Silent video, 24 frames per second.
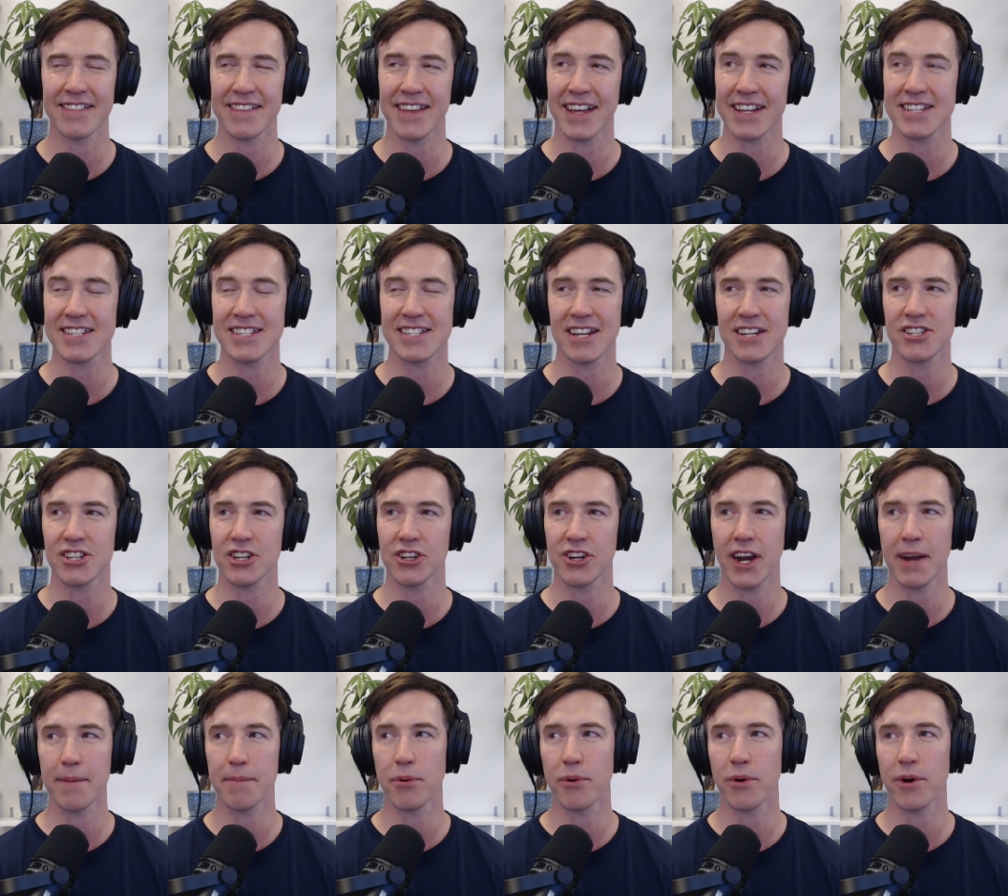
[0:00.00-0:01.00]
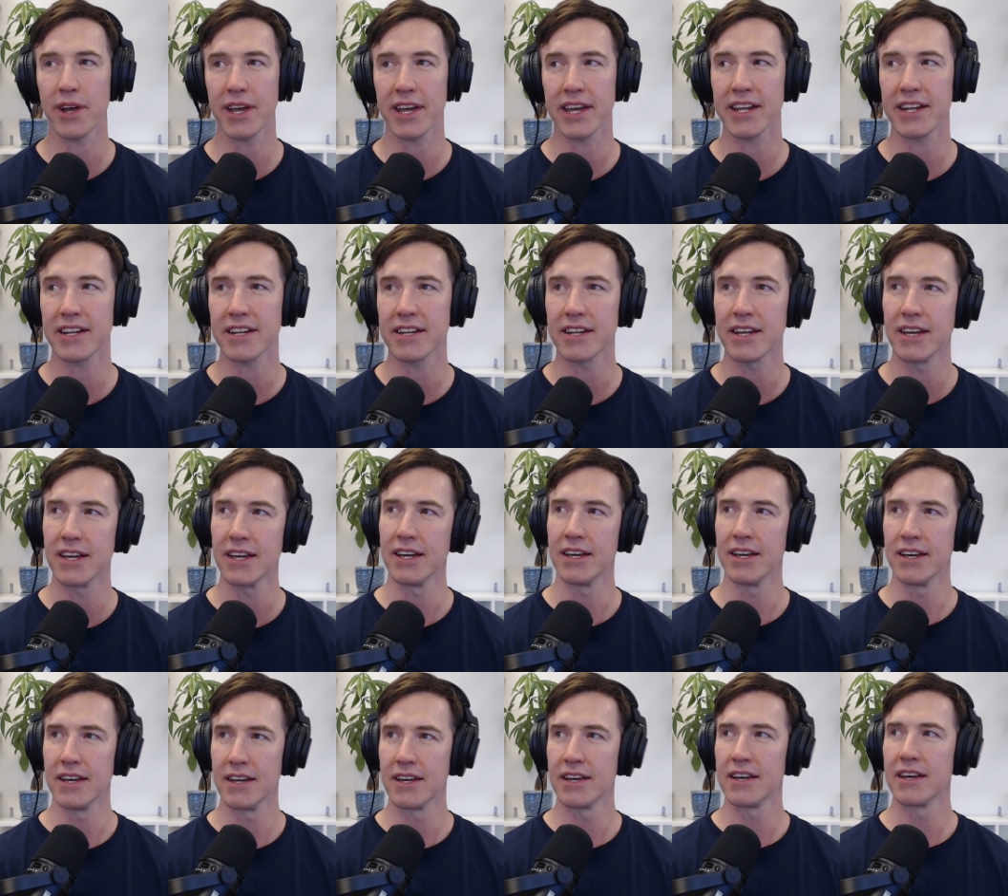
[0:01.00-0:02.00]
That's such a great point. And
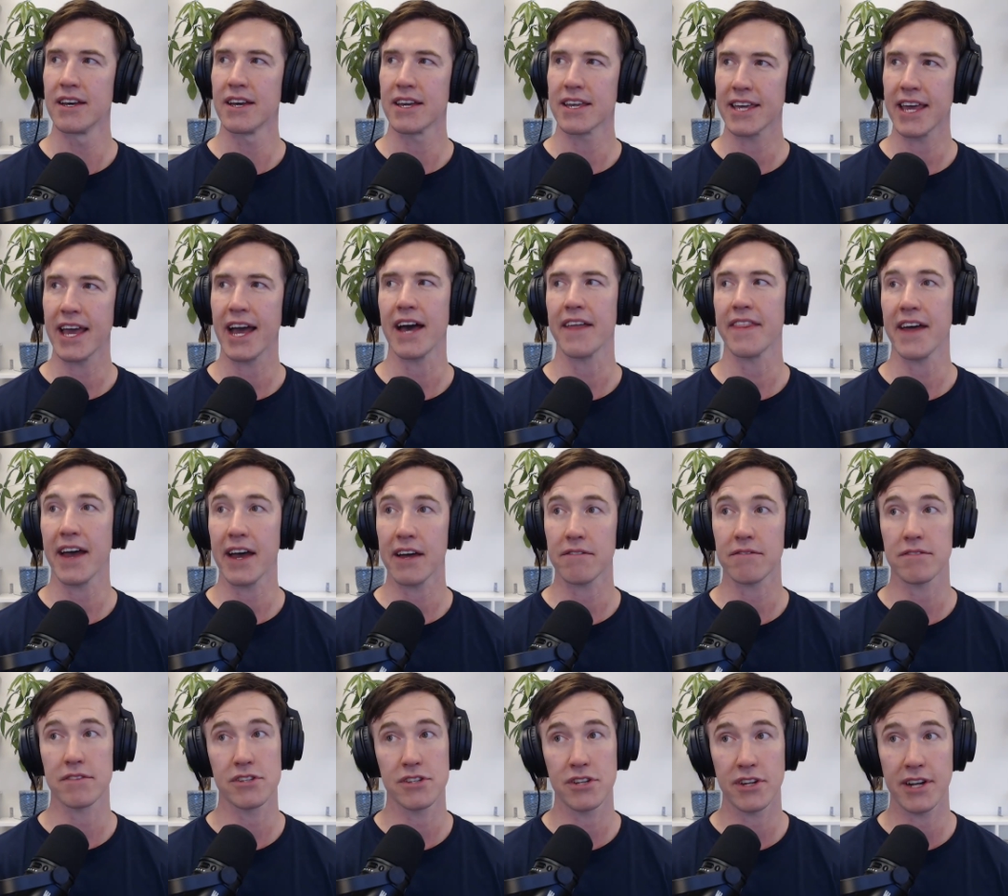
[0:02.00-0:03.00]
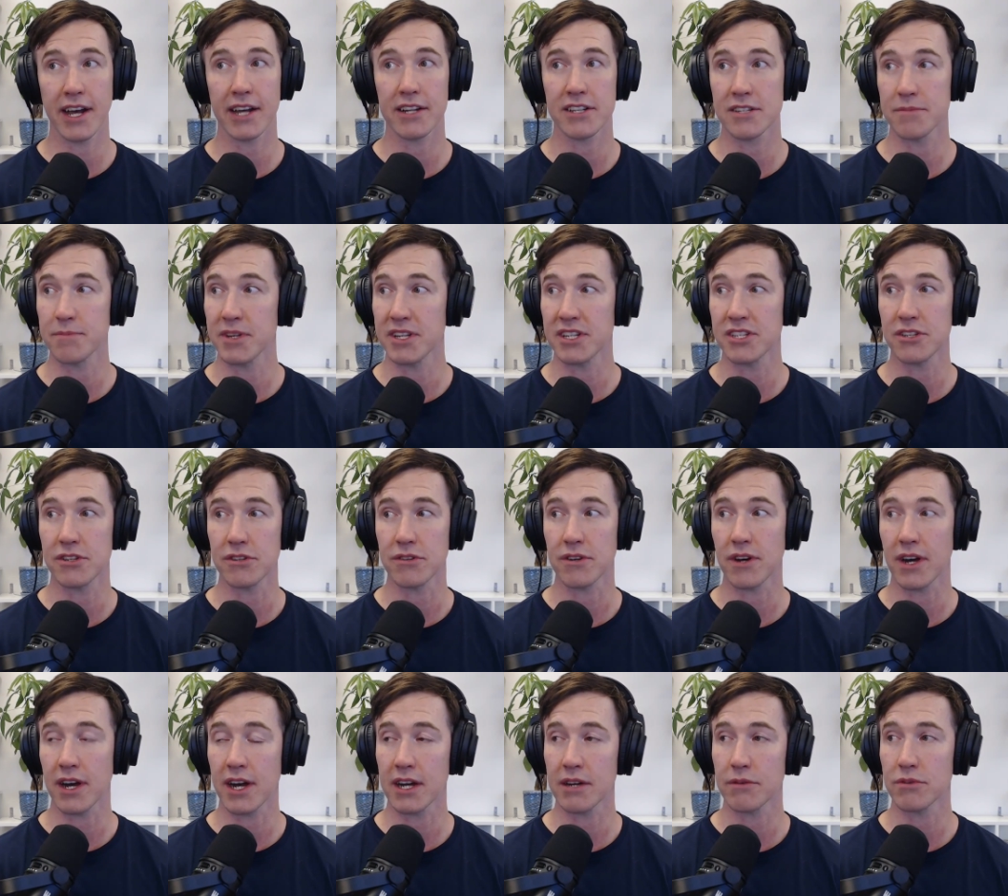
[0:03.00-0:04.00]
yeah, that stood out to me too.
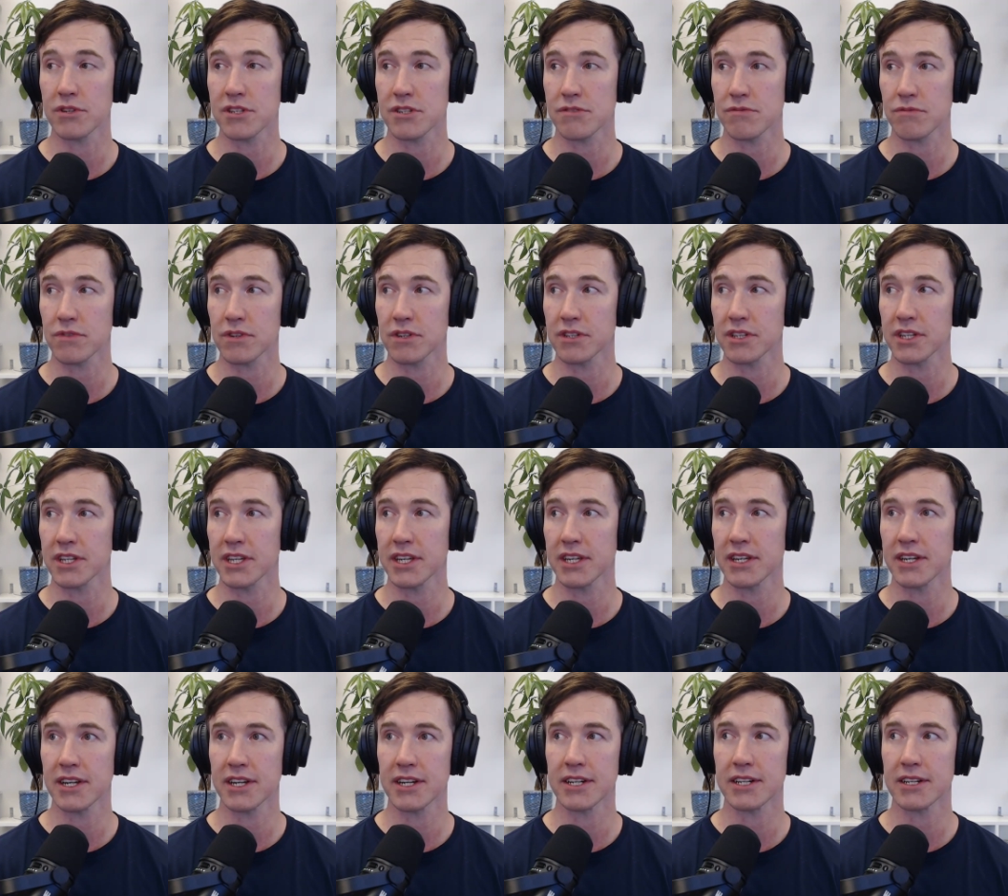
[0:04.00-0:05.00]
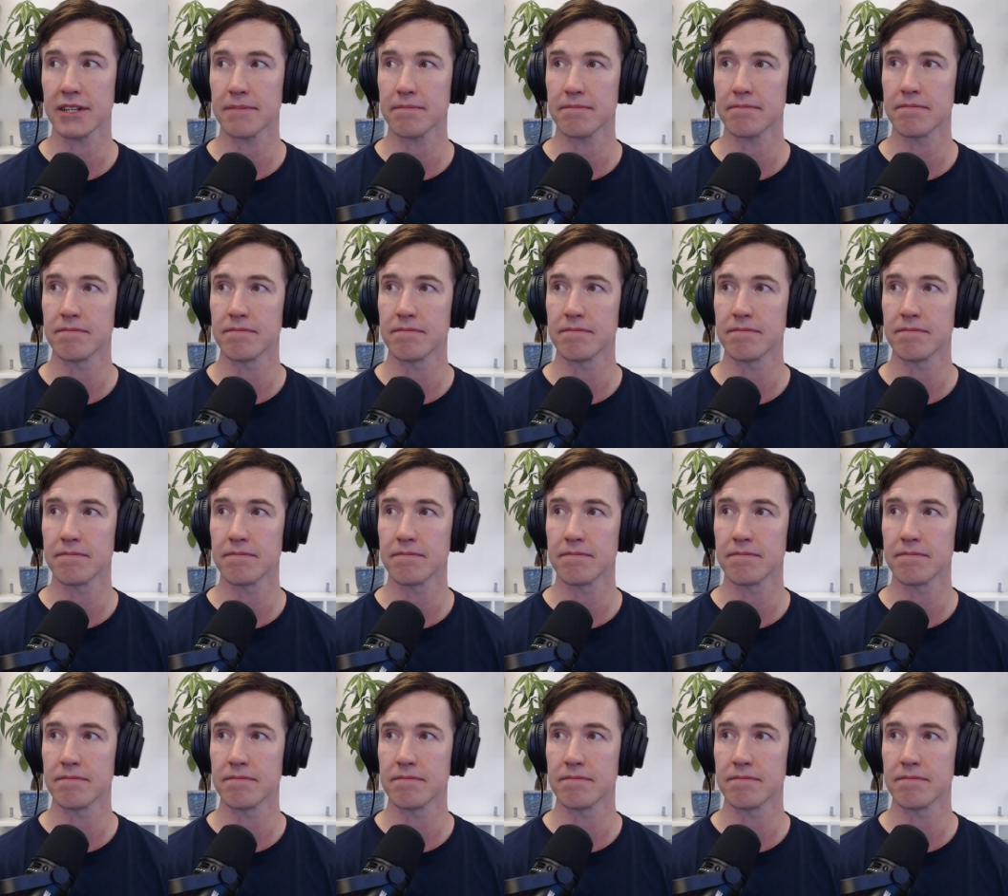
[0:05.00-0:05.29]
I was really, I